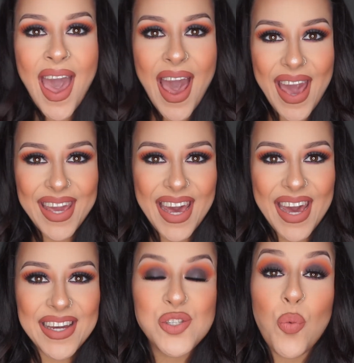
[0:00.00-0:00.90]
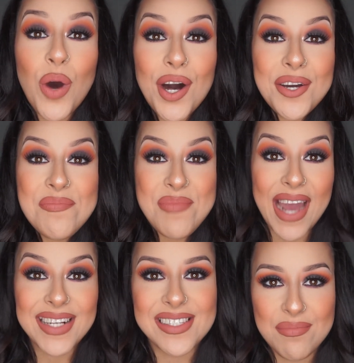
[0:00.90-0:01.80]
Hi guys, welcome
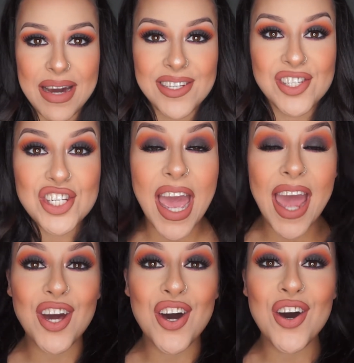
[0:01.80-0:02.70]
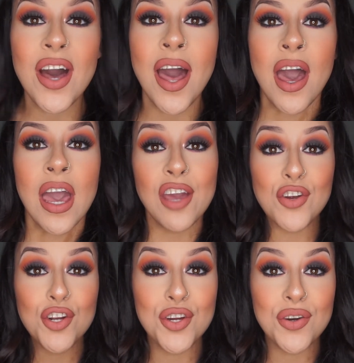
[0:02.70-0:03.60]
back to my channel. If
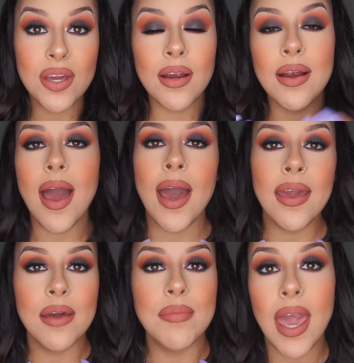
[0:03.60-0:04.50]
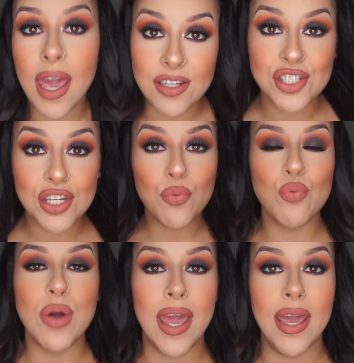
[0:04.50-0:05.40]
you're new here, I am Angie
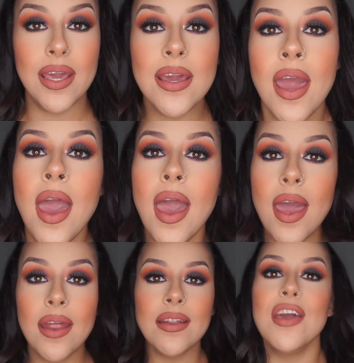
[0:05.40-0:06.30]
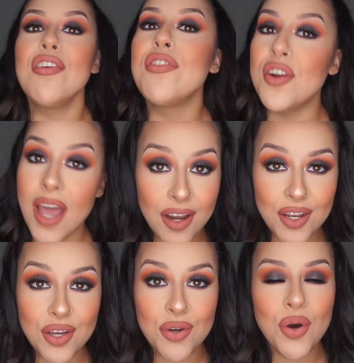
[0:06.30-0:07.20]
Ray, and if you're not
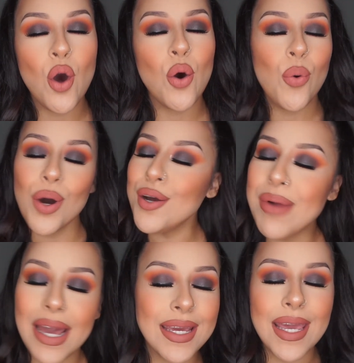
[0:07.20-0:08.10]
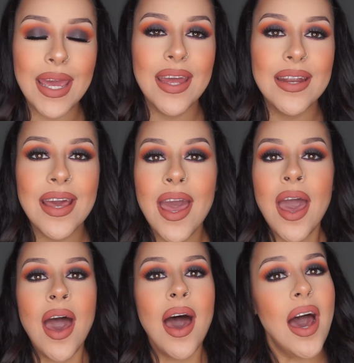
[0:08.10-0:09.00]
new, welcome back again.
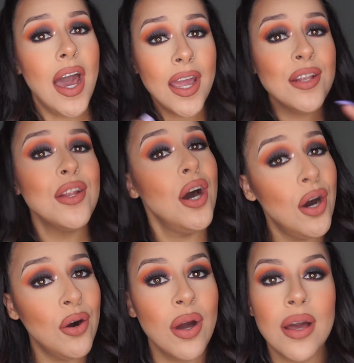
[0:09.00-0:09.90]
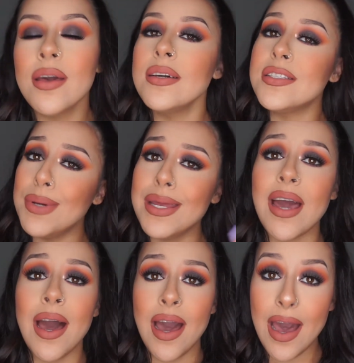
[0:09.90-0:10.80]
I know it's been
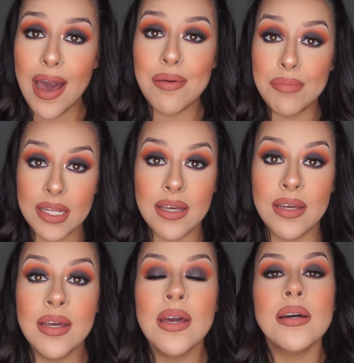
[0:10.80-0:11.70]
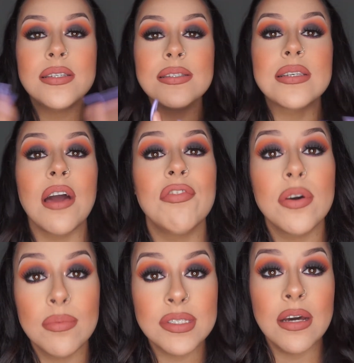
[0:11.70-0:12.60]
a hot minute since I
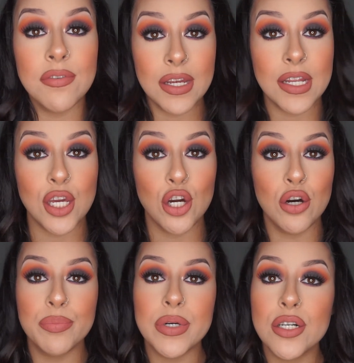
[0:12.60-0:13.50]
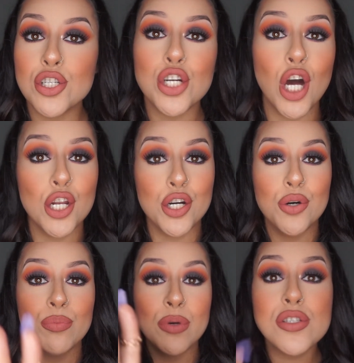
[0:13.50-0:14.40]
filmed a video, but y'all
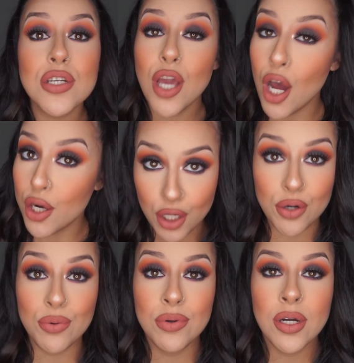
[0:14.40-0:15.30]
know, most of y'all know,